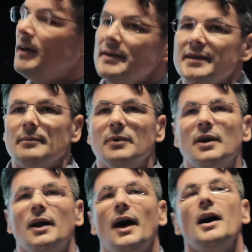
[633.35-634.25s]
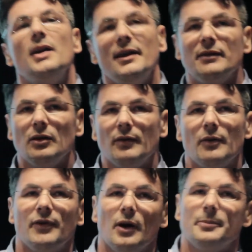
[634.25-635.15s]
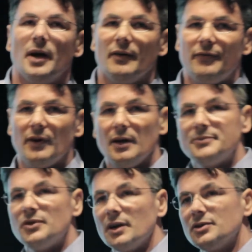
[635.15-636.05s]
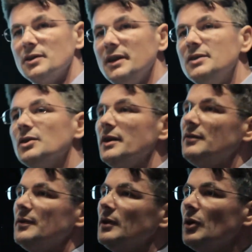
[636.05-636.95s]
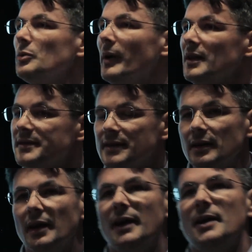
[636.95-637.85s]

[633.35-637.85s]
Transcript: some higher level of abstraction, integrate with load balancer,